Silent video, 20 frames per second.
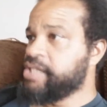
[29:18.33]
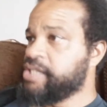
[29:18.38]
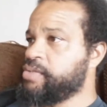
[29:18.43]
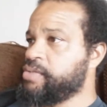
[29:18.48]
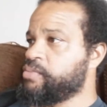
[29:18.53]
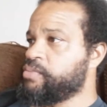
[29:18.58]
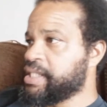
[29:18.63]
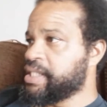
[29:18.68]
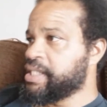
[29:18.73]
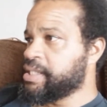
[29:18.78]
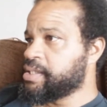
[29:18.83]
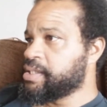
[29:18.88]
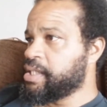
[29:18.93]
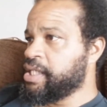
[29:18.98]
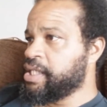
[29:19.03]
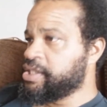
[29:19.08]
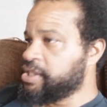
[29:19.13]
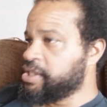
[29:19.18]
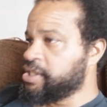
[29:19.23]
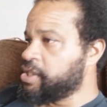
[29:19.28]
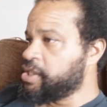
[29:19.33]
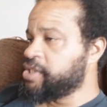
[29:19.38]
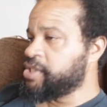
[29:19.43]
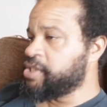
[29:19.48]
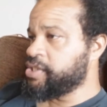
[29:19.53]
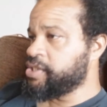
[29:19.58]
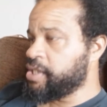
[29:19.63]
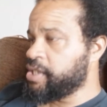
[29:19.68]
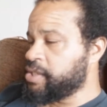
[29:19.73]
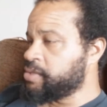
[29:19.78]
he willing? Is he is
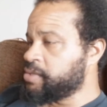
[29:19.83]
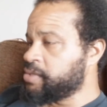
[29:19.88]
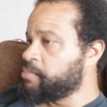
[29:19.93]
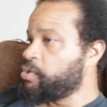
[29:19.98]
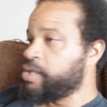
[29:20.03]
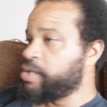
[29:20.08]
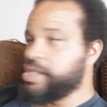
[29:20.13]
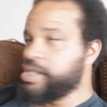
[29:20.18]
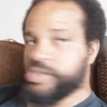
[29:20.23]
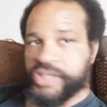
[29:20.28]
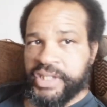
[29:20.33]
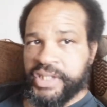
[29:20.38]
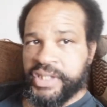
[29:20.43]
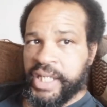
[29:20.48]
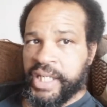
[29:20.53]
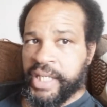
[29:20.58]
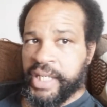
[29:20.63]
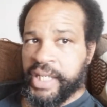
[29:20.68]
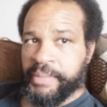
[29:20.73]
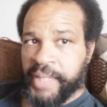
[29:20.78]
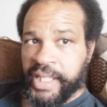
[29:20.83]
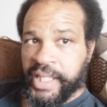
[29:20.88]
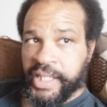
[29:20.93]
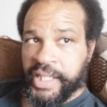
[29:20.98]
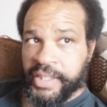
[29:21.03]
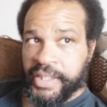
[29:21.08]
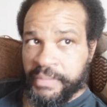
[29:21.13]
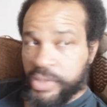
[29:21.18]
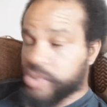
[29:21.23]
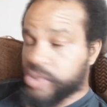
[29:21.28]
he is he more interested in
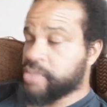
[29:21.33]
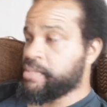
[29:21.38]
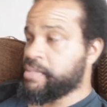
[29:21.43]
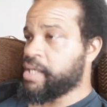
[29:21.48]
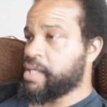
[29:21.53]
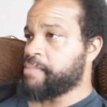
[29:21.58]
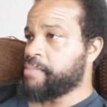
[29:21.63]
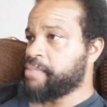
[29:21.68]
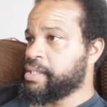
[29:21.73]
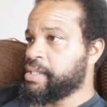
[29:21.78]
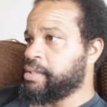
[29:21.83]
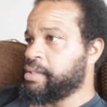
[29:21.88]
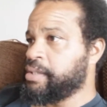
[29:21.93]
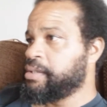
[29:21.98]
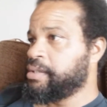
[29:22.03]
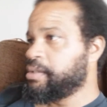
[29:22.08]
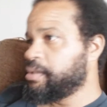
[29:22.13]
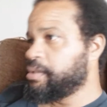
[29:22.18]
making the most amount of money,